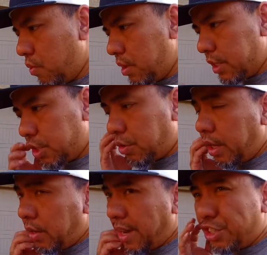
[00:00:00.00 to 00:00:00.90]
this
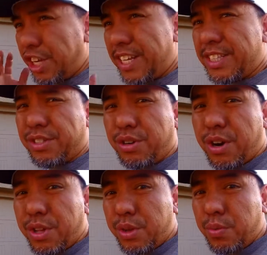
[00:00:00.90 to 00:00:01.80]
trailer, and chances
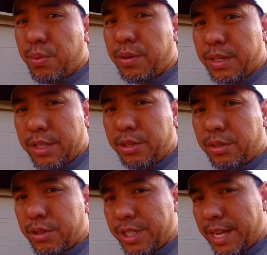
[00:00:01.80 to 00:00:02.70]
are you will need to
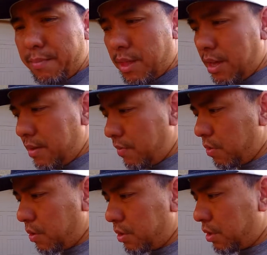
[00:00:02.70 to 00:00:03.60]
do the same thing if
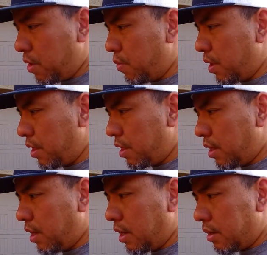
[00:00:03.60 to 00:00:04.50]
you were to go with
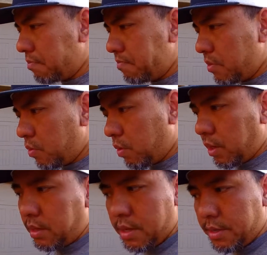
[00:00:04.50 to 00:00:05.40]
one
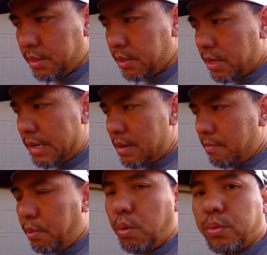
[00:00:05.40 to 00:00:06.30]
of these
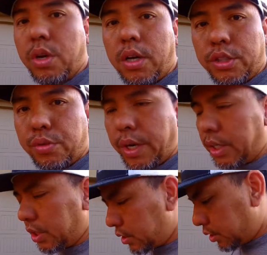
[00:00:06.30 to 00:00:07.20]
bolt-on
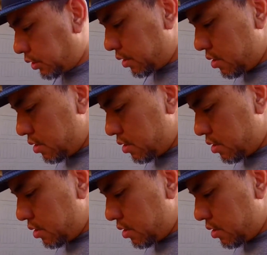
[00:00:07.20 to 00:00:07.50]
trailers.